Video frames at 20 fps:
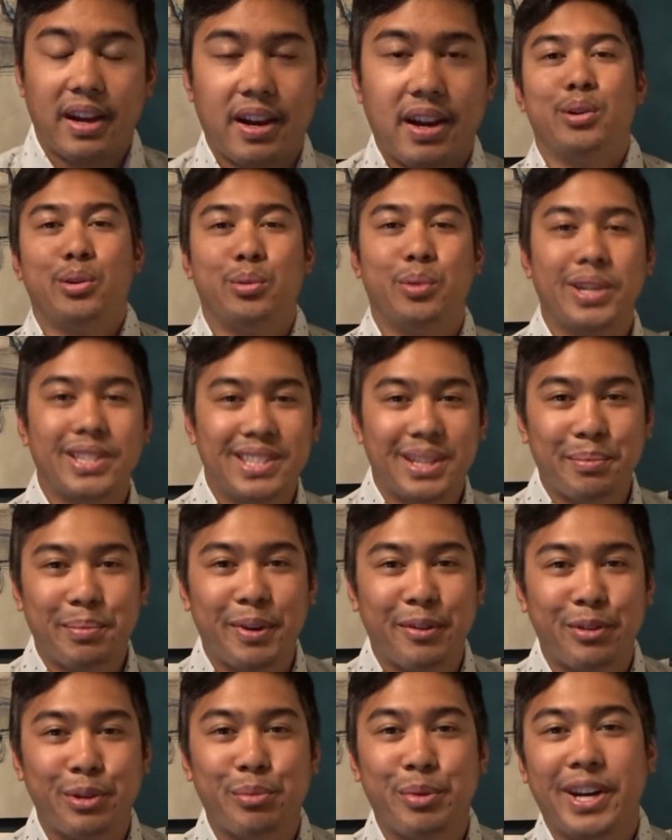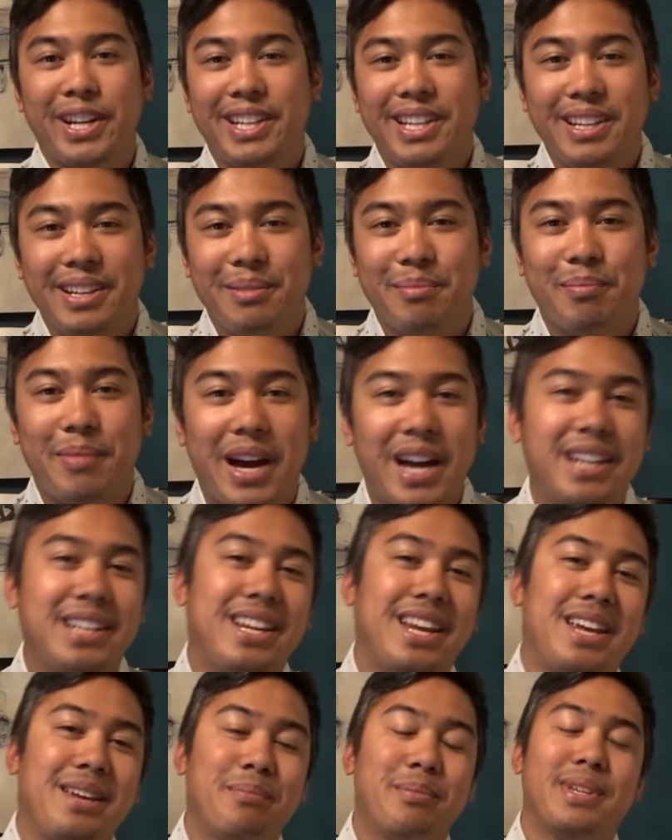What's up everybody? My
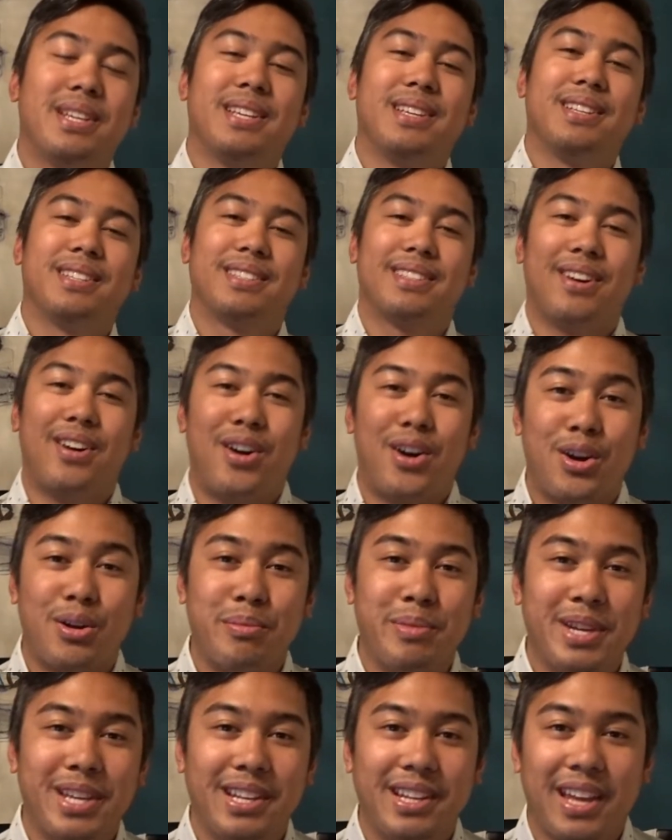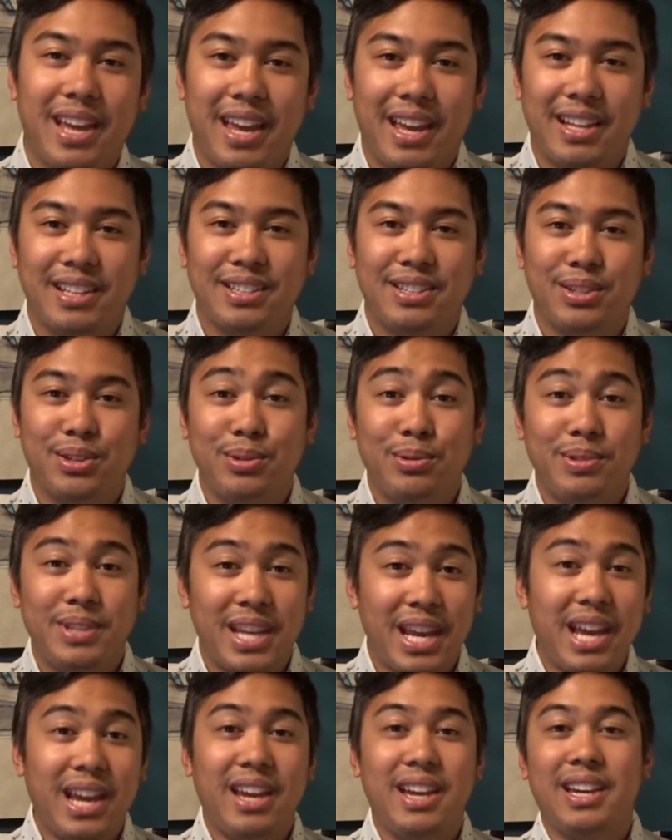name is Armin and
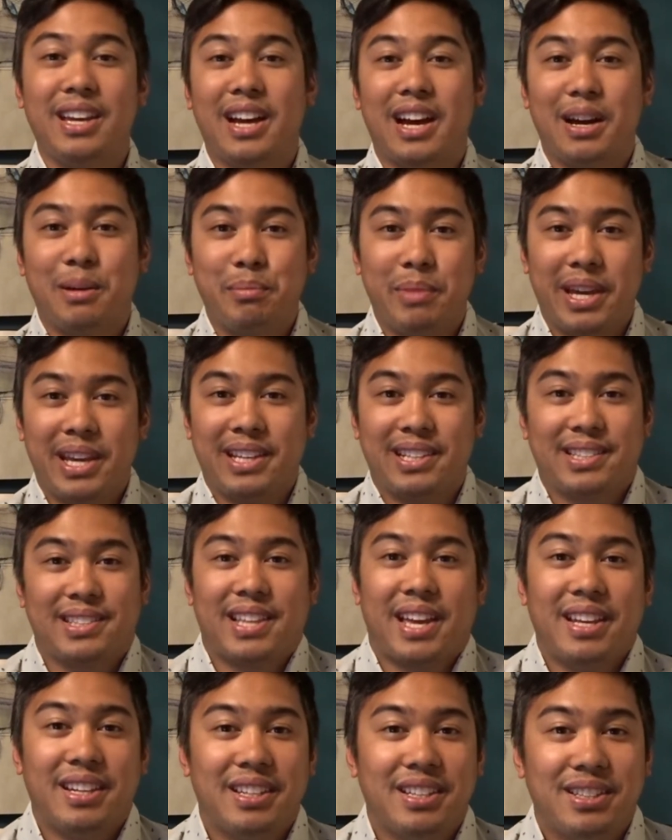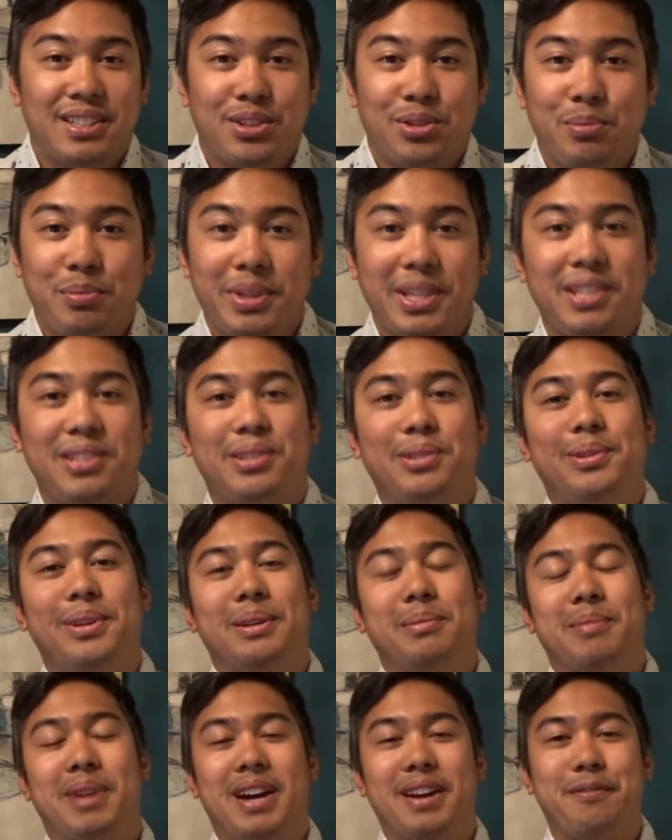today I'm excited to be
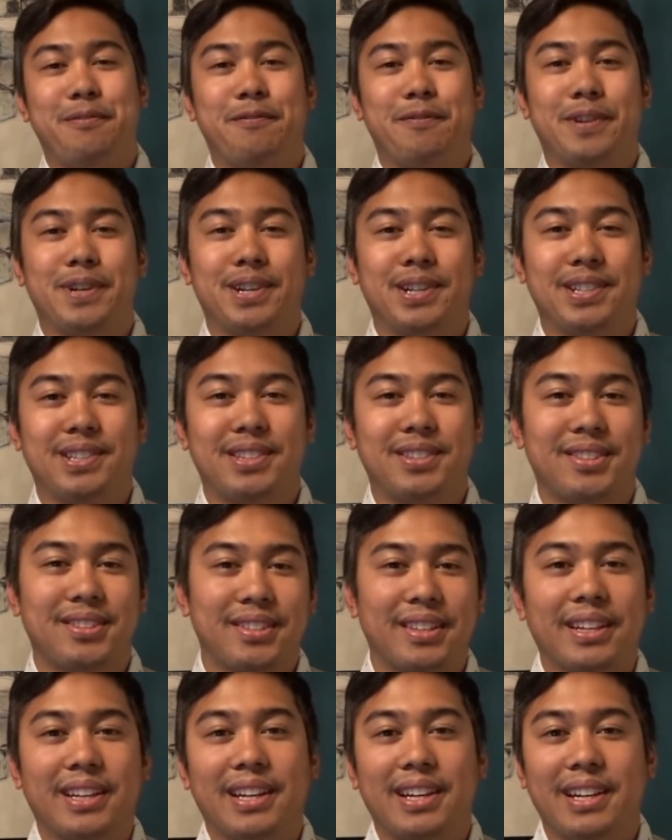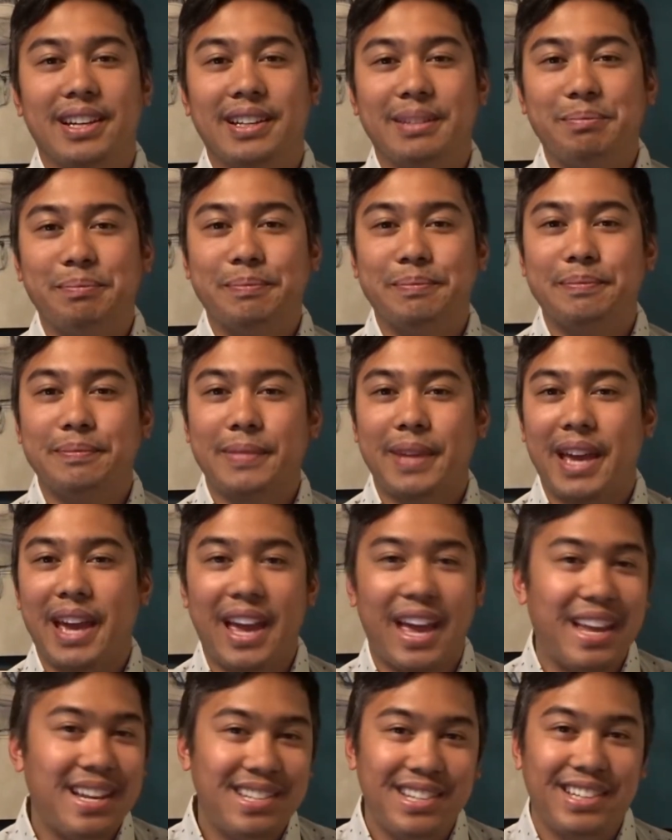doing my first
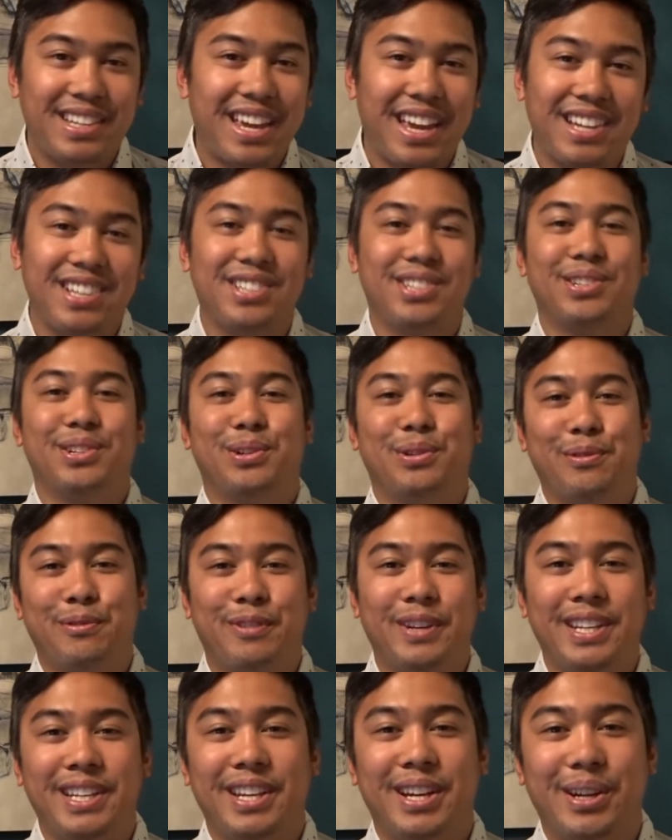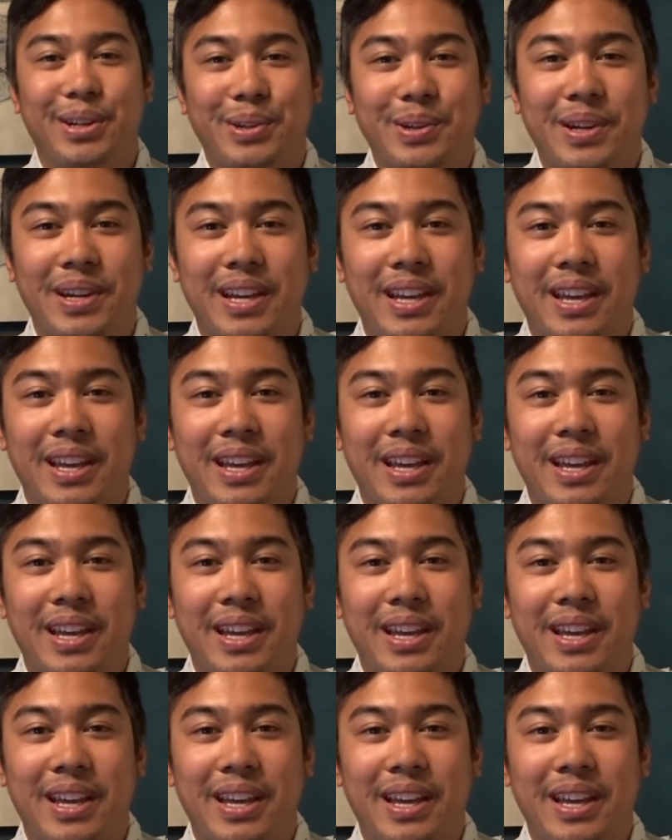educational video.